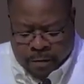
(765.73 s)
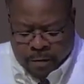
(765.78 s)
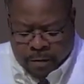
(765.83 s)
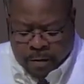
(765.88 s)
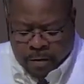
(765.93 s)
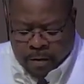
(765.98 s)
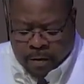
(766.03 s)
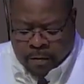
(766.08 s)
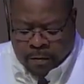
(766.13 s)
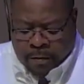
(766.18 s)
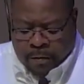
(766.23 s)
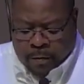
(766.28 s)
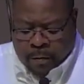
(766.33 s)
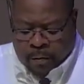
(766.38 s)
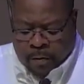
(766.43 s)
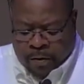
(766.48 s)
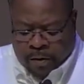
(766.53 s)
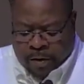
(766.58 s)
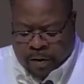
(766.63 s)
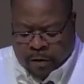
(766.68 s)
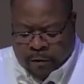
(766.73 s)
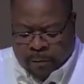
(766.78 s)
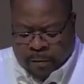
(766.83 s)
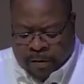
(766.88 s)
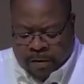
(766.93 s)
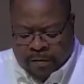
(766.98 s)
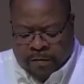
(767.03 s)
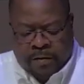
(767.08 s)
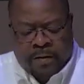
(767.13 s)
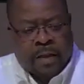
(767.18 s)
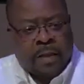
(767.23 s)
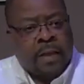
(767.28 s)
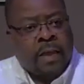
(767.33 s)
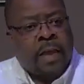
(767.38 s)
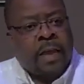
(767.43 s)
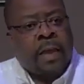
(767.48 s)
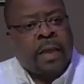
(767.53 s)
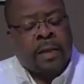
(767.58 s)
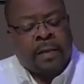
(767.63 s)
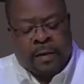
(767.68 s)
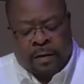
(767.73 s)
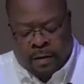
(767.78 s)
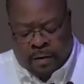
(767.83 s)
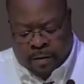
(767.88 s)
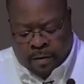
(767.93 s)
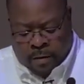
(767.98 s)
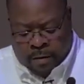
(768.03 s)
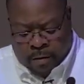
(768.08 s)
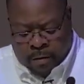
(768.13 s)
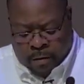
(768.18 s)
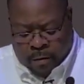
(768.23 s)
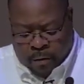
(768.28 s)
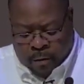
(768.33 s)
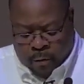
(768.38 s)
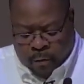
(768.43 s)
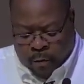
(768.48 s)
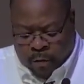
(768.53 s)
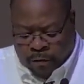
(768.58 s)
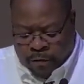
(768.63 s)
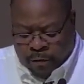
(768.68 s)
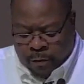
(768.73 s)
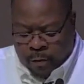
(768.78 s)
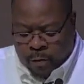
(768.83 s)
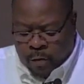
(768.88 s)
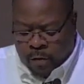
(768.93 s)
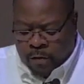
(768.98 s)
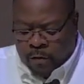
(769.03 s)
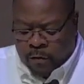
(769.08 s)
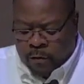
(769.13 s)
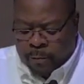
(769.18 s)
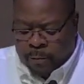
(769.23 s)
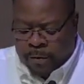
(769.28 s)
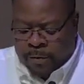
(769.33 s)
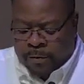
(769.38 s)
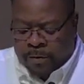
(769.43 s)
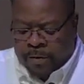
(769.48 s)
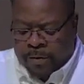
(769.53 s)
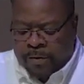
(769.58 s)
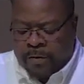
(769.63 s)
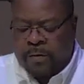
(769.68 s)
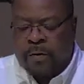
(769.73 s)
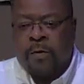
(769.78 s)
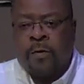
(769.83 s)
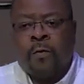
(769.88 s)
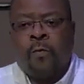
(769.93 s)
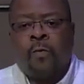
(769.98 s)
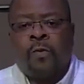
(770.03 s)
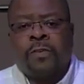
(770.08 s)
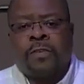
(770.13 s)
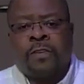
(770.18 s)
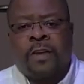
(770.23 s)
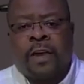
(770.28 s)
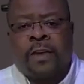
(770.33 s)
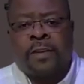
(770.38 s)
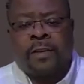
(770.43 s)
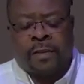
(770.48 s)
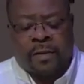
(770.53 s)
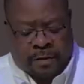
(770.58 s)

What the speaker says: and the only explanation I had was the Holy Spirit was guiding us.